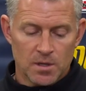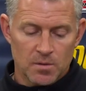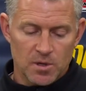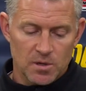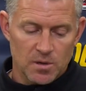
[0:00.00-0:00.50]

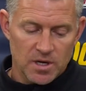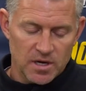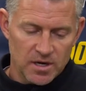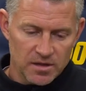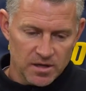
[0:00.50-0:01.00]
Well, I,
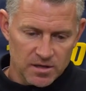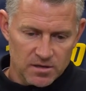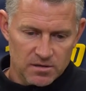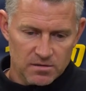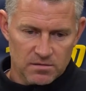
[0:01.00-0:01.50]
I
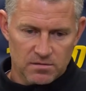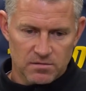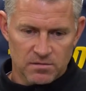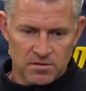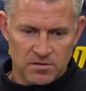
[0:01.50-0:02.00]
think
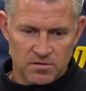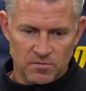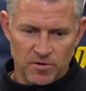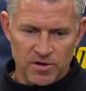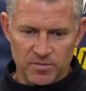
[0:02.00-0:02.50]

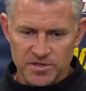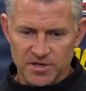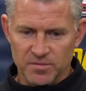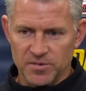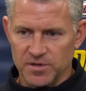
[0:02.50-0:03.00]
rhythm is
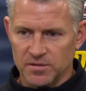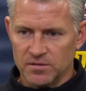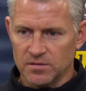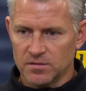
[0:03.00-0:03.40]
going to be